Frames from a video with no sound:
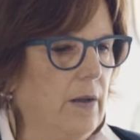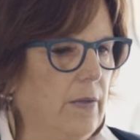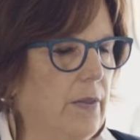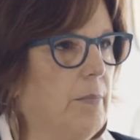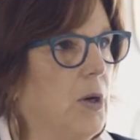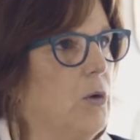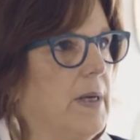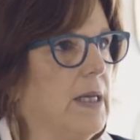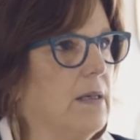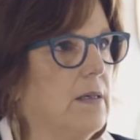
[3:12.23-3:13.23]
the
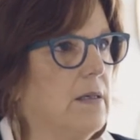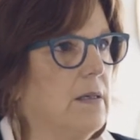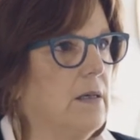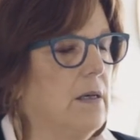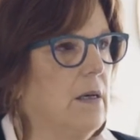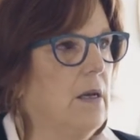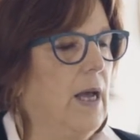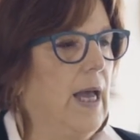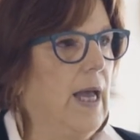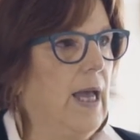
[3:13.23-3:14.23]
moment.
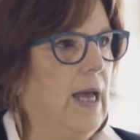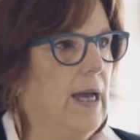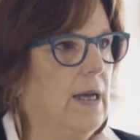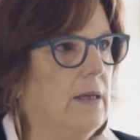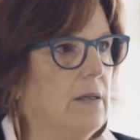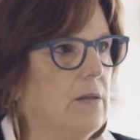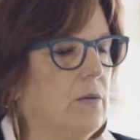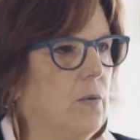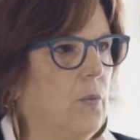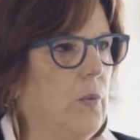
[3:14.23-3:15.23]
And
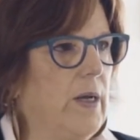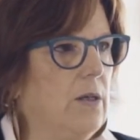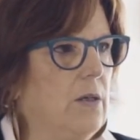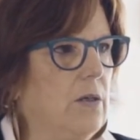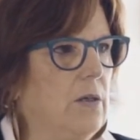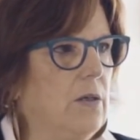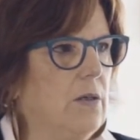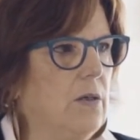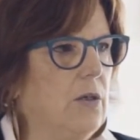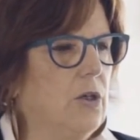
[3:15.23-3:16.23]
when you
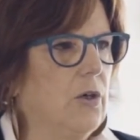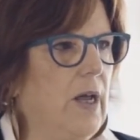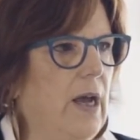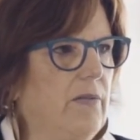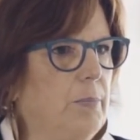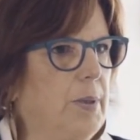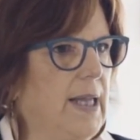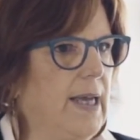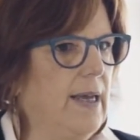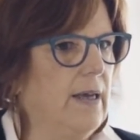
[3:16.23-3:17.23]
don't have a
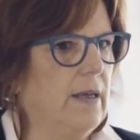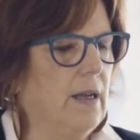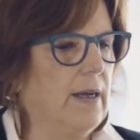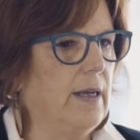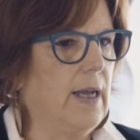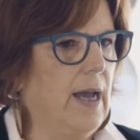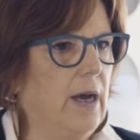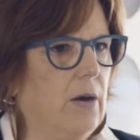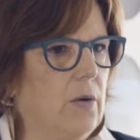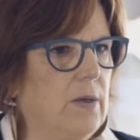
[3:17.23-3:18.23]
plan, like
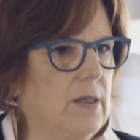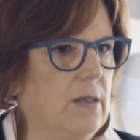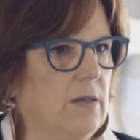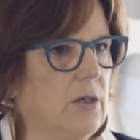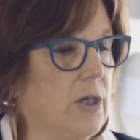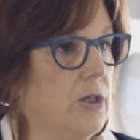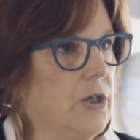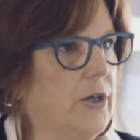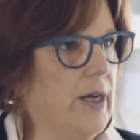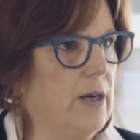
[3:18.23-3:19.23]
how is this going to
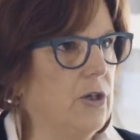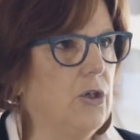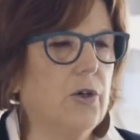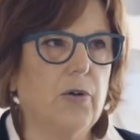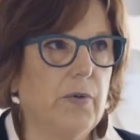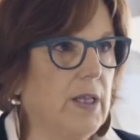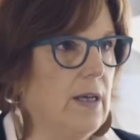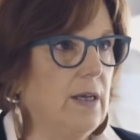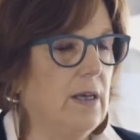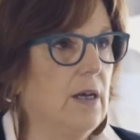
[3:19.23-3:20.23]
turn out,
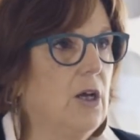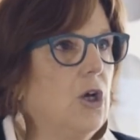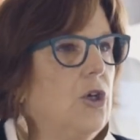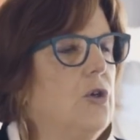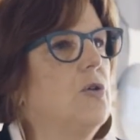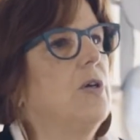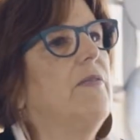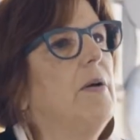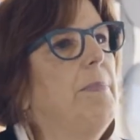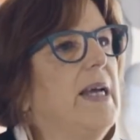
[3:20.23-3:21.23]
you sort
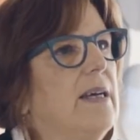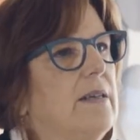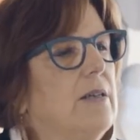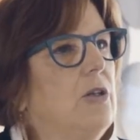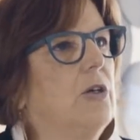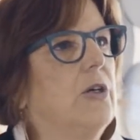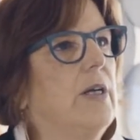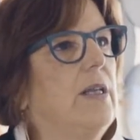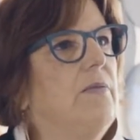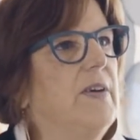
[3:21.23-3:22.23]
of abandon your
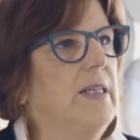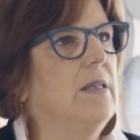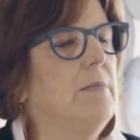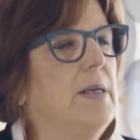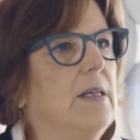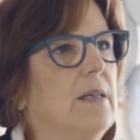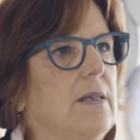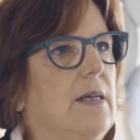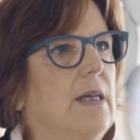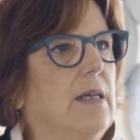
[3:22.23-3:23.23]

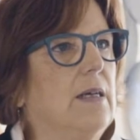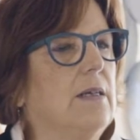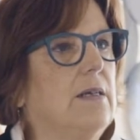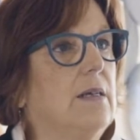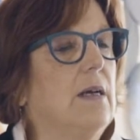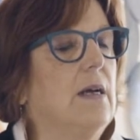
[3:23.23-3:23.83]
investment in it